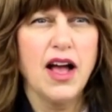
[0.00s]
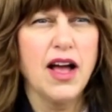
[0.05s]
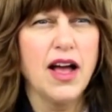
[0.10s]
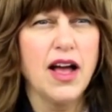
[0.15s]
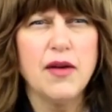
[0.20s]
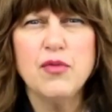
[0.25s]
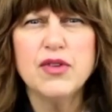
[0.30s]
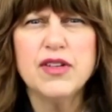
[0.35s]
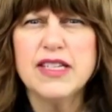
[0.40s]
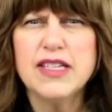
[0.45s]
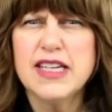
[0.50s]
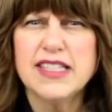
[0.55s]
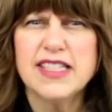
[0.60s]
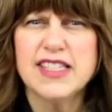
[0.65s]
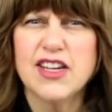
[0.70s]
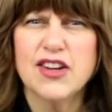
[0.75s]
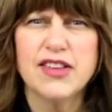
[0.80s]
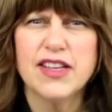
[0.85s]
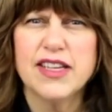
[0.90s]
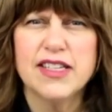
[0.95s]
I wouldn't
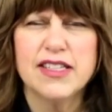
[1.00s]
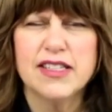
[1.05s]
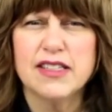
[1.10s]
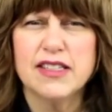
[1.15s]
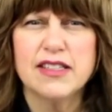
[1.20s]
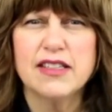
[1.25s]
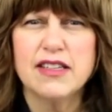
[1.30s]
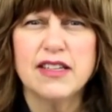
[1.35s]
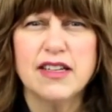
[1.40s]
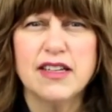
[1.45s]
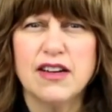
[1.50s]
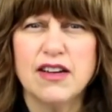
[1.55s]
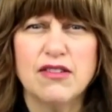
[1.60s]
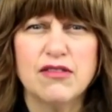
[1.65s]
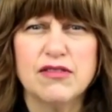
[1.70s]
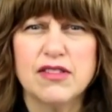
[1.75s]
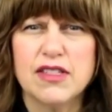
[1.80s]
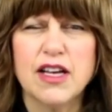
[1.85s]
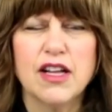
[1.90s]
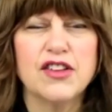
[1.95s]
necessarily you
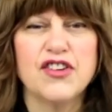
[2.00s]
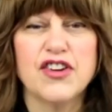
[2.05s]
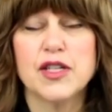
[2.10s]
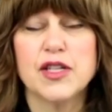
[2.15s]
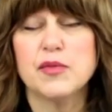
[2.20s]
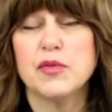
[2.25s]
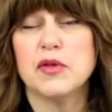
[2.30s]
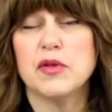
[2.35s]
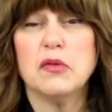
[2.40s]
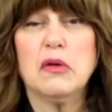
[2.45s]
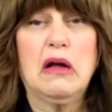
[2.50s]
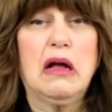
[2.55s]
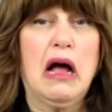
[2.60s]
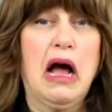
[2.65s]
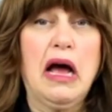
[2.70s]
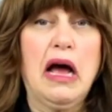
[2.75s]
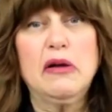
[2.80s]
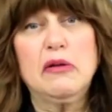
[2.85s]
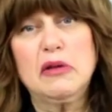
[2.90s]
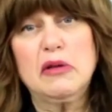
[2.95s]
know tell your husband, well,
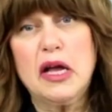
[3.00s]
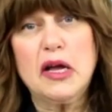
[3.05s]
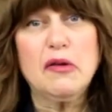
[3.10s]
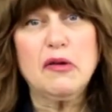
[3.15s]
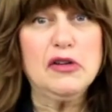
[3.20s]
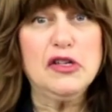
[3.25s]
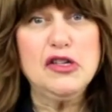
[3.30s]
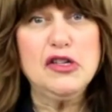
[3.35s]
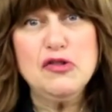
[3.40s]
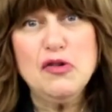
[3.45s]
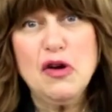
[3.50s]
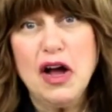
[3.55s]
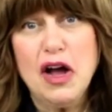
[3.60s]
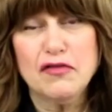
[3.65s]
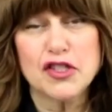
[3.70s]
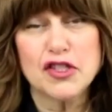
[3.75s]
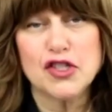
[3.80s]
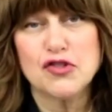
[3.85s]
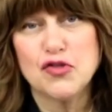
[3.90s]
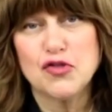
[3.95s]
I don't like when you have
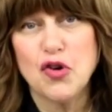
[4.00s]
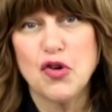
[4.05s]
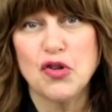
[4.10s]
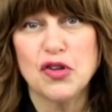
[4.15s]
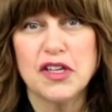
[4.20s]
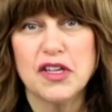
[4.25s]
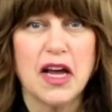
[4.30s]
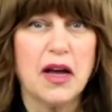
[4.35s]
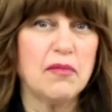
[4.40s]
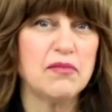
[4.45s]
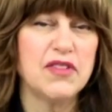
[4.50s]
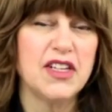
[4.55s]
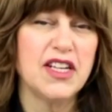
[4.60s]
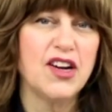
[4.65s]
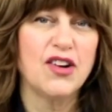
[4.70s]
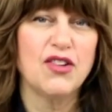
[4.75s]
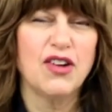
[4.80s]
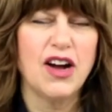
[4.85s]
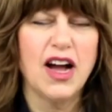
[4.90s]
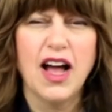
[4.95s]
control, and I'm you
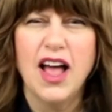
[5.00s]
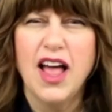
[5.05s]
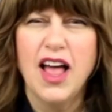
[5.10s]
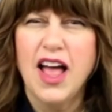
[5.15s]
know, I,